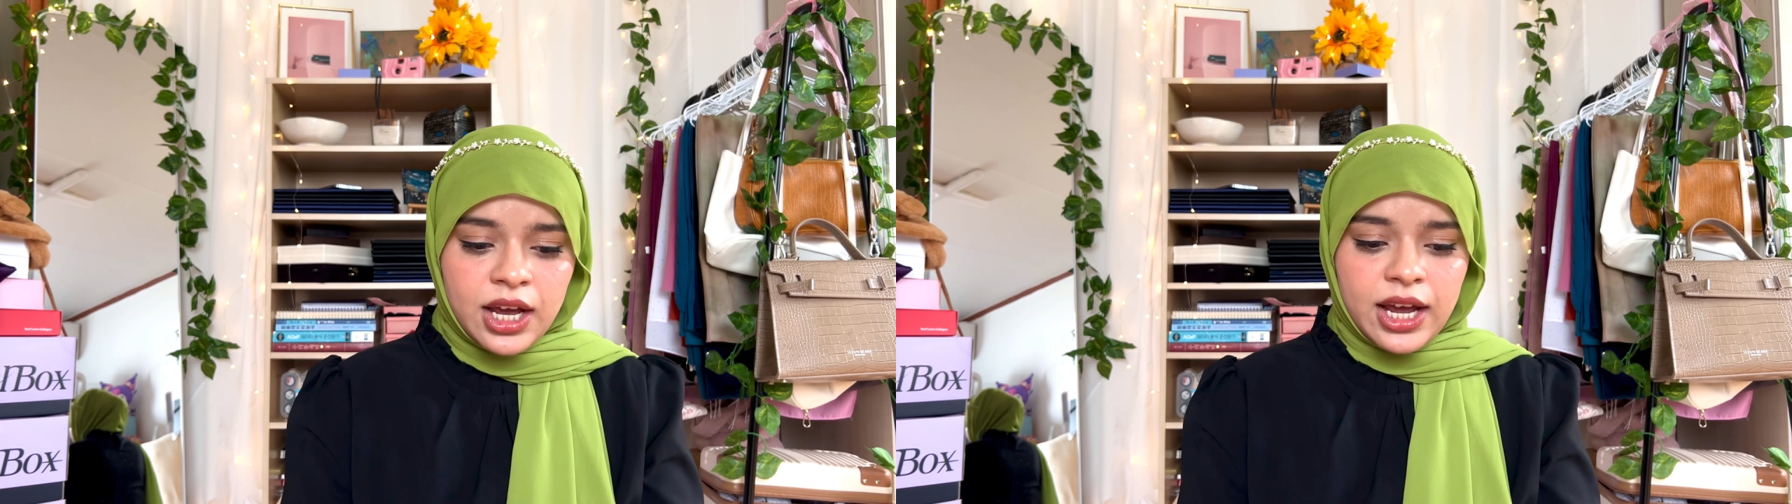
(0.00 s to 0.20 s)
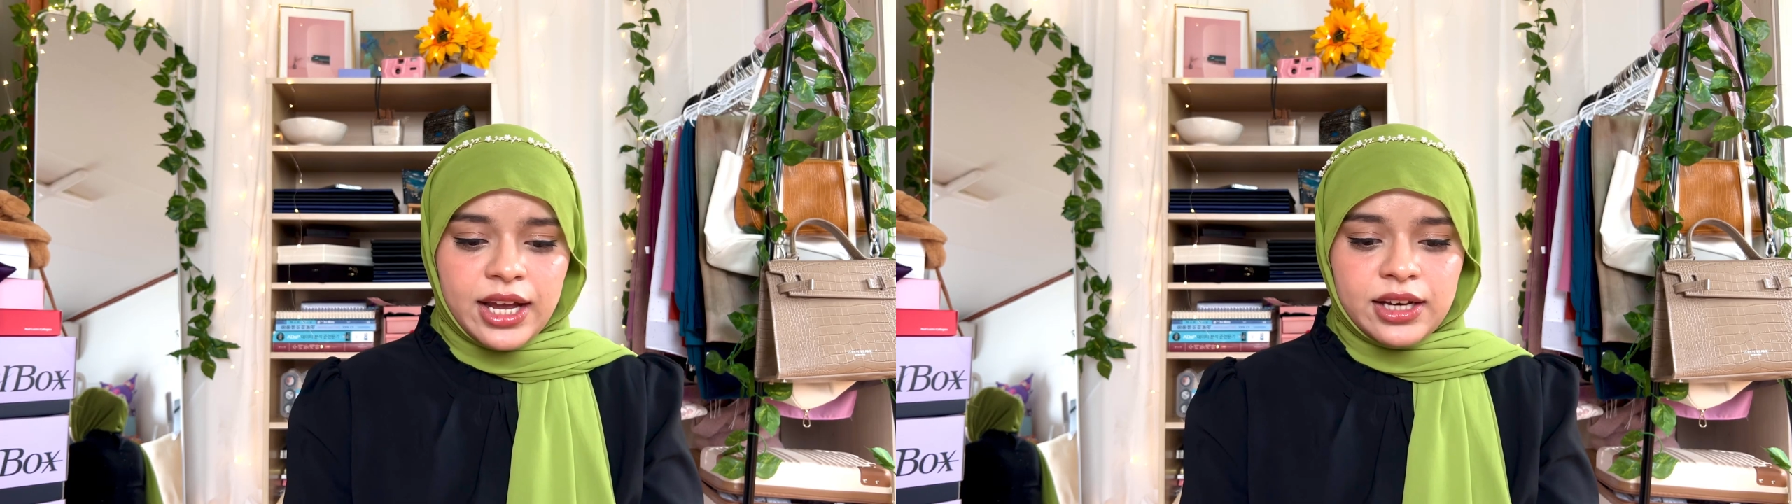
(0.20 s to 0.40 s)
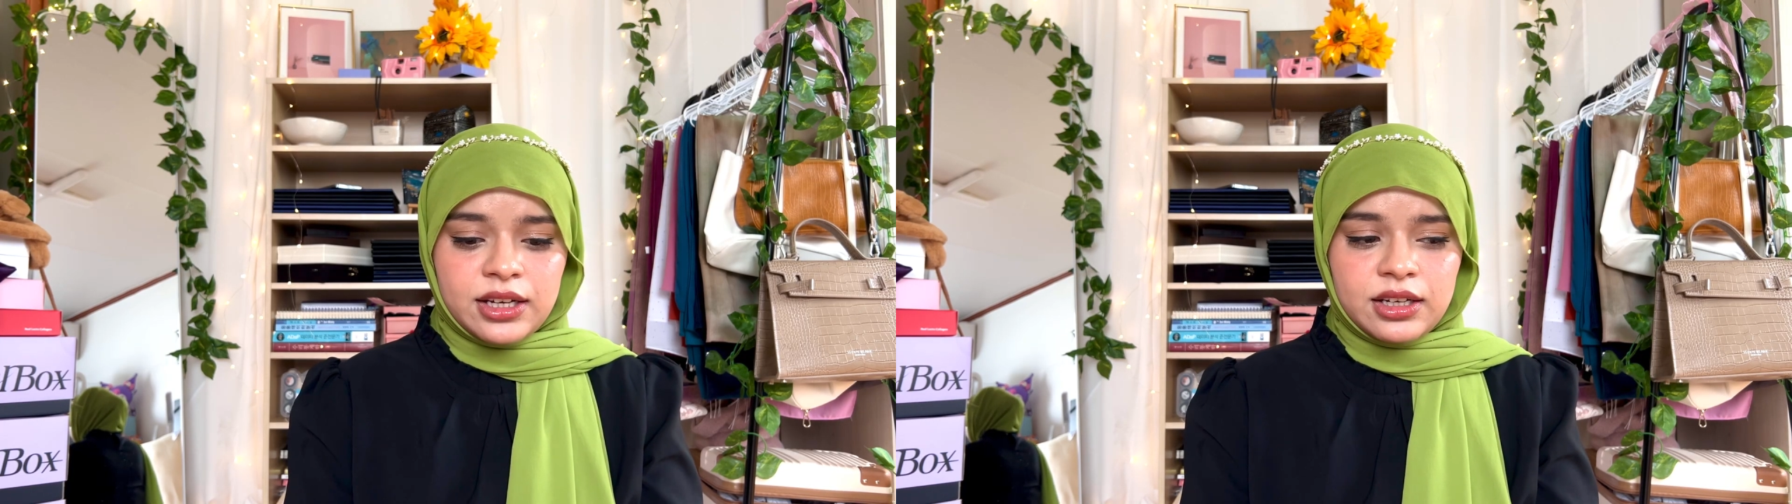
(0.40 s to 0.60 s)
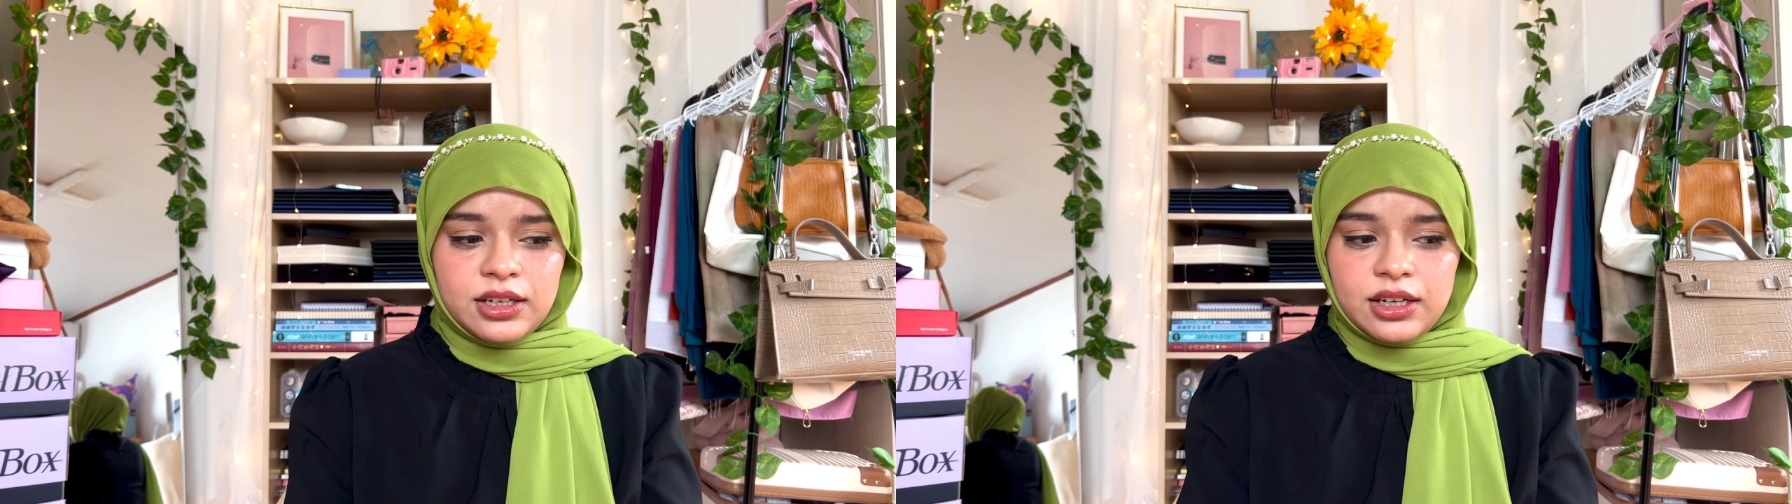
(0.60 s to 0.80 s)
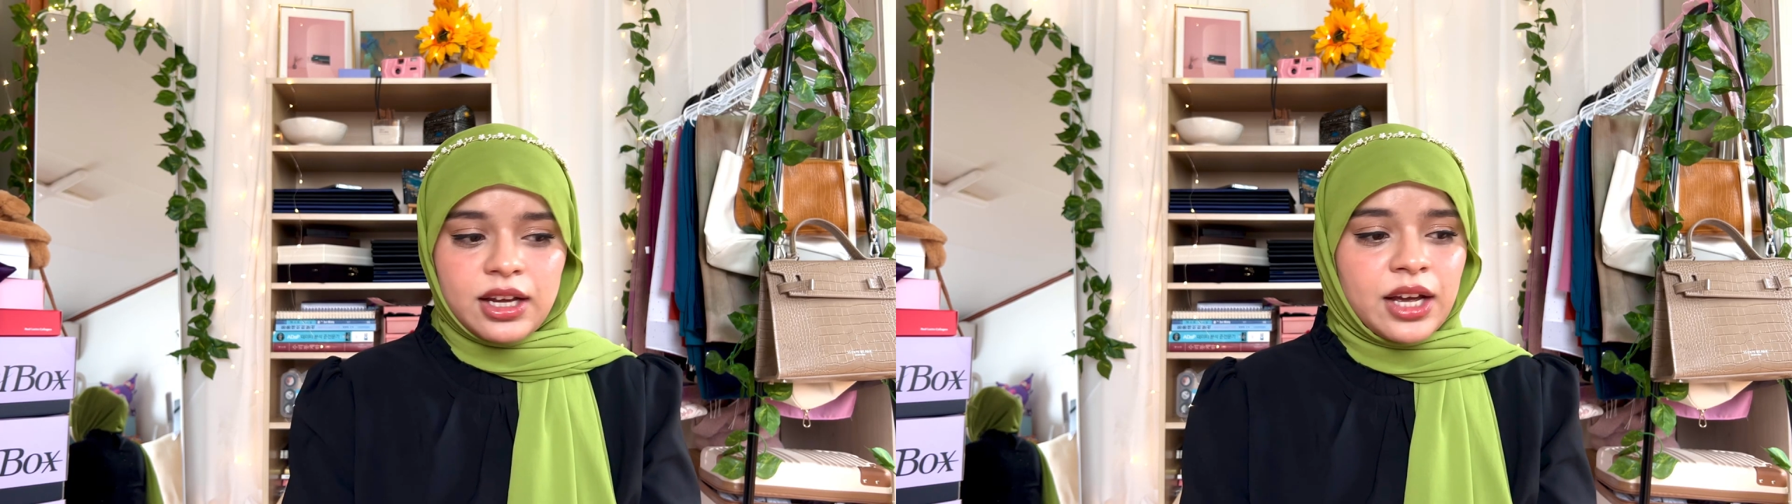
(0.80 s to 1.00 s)
and
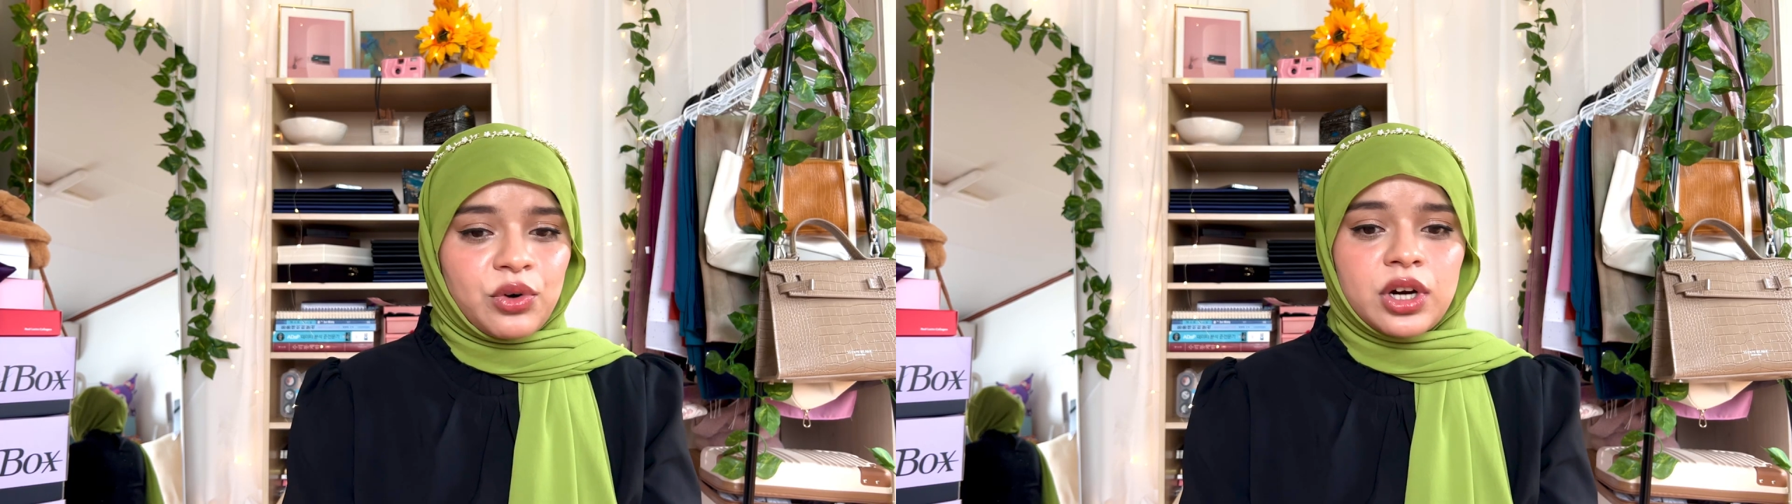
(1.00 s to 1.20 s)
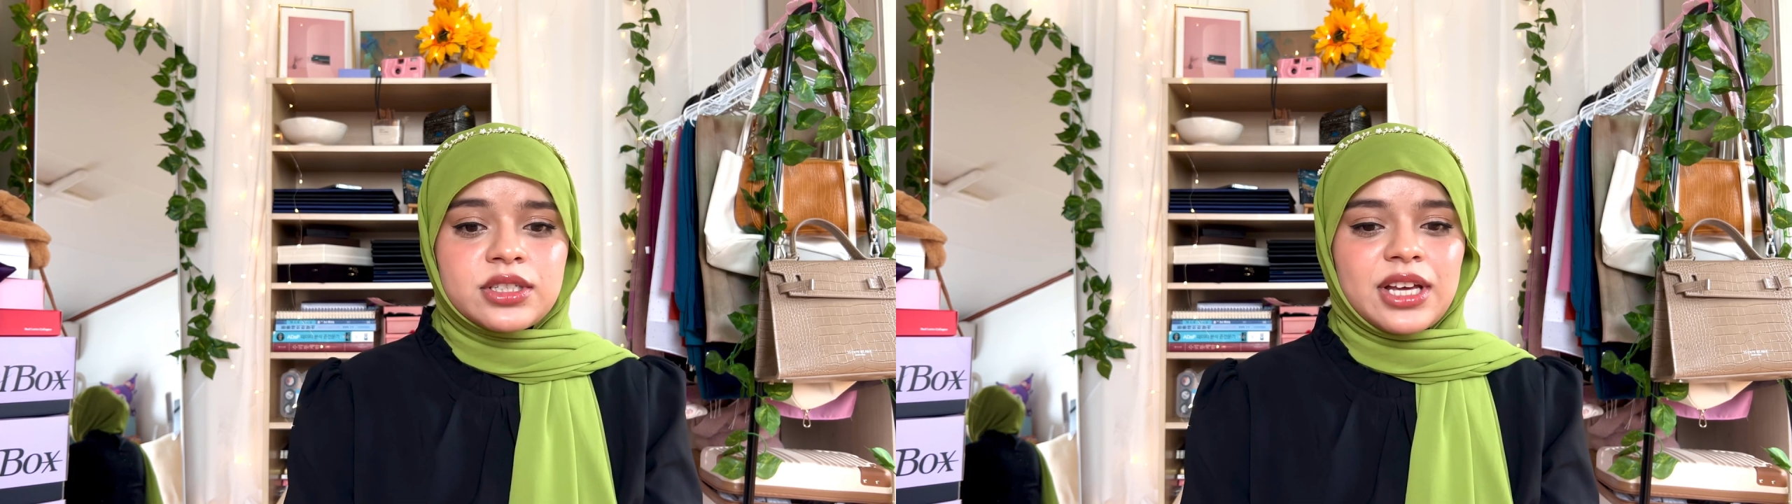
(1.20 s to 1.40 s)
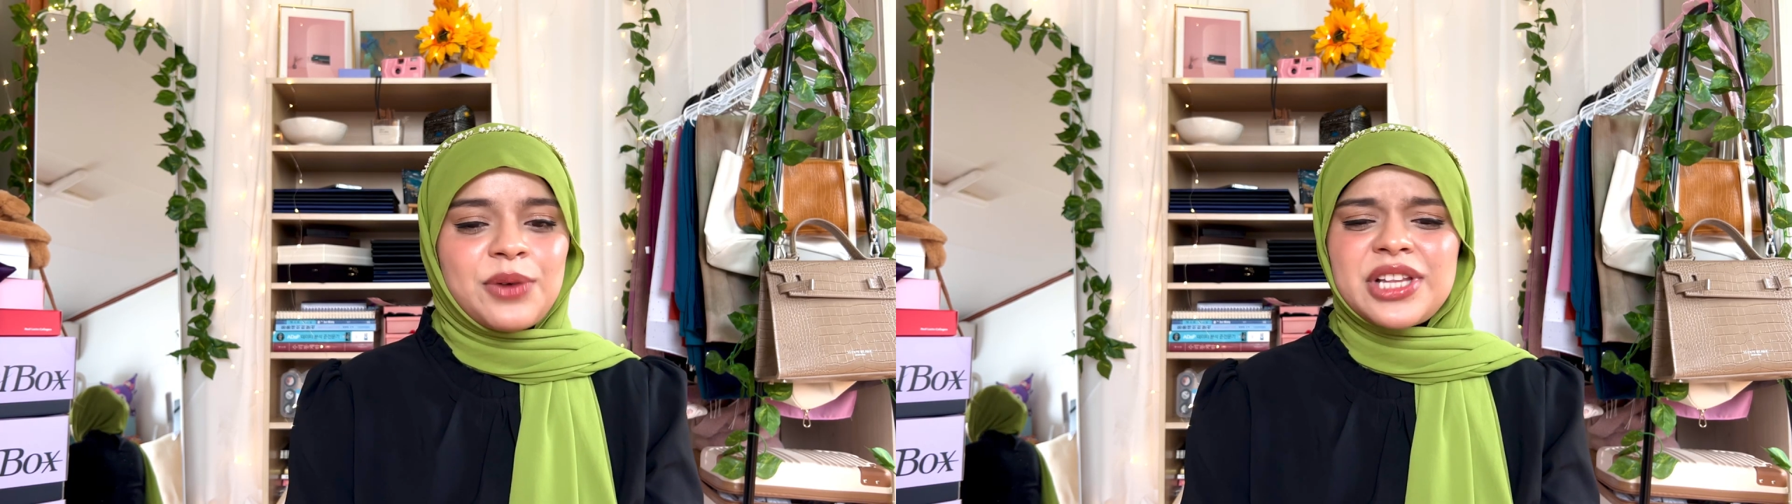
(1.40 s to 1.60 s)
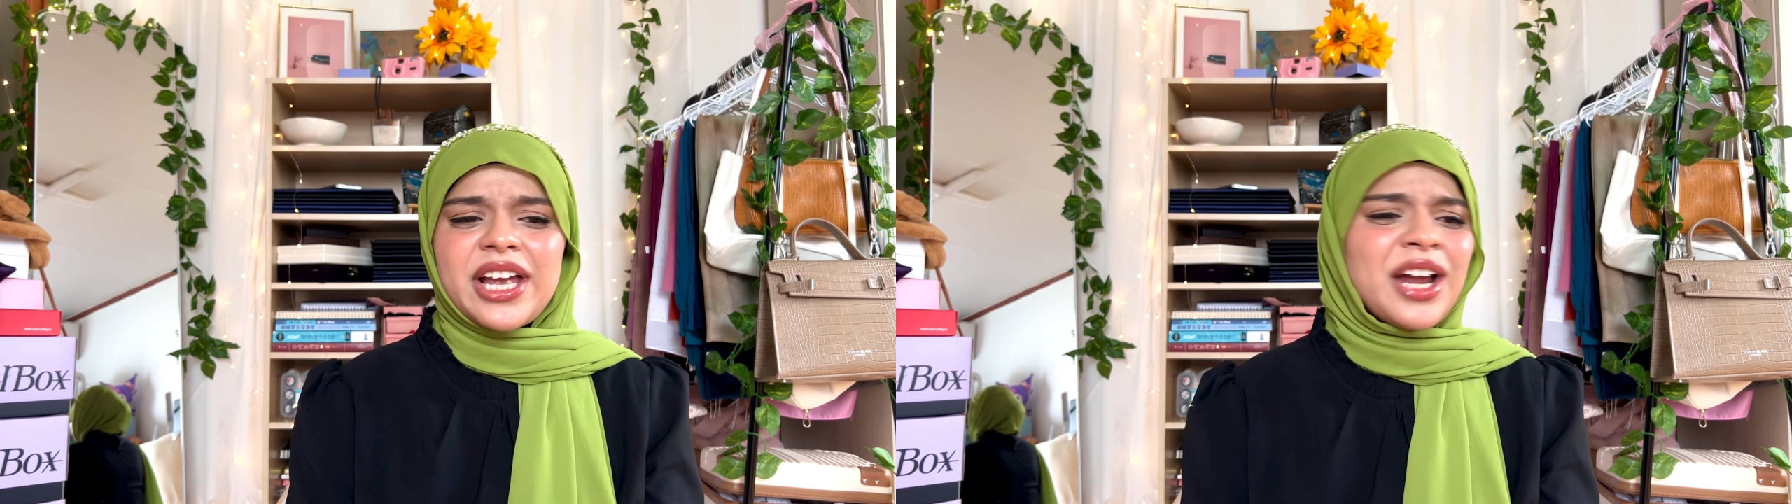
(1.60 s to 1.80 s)
I was like,